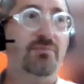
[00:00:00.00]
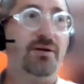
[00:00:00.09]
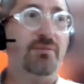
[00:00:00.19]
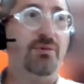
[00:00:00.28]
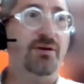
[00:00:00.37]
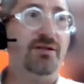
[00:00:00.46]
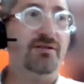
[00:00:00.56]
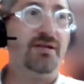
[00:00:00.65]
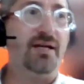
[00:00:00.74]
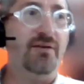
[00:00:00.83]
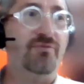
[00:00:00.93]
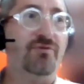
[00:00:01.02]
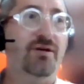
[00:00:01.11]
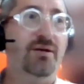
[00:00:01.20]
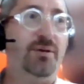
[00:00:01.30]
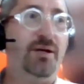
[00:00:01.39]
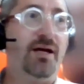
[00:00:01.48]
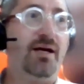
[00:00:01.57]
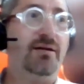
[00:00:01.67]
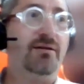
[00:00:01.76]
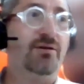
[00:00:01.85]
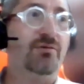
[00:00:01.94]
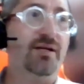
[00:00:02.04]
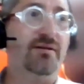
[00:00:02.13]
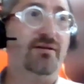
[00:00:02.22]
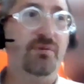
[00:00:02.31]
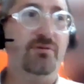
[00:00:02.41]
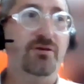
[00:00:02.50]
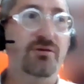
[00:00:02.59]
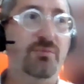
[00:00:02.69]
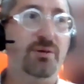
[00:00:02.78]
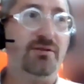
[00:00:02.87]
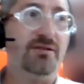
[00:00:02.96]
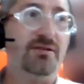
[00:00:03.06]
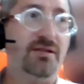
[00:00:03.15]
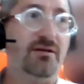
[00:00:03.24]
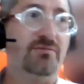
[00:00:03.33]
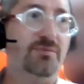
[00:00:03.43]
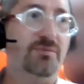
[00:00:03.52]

But the point is that if Bnei Chet agreed to the business deal,